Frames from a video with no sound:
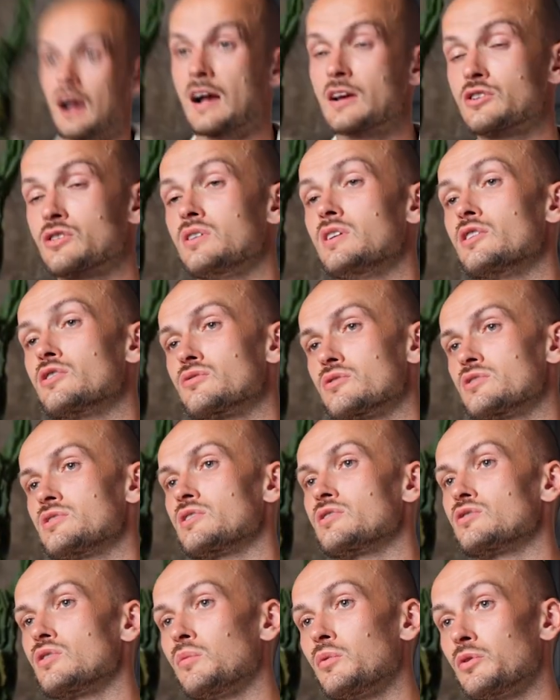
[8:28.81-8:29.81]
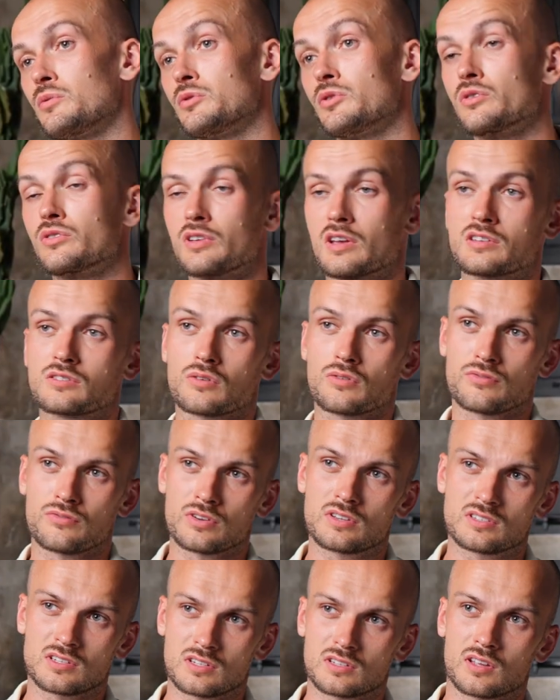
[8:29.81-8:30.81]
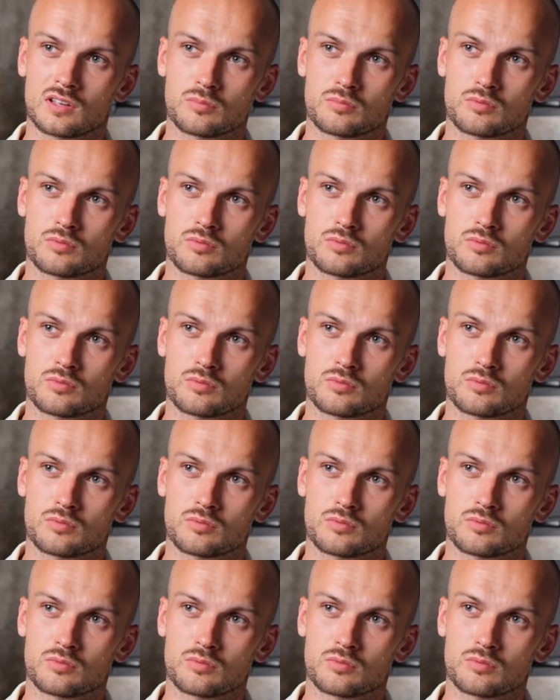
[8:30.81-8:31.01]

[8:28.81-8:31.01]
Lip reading: actually entrusting someone with the task of fixing that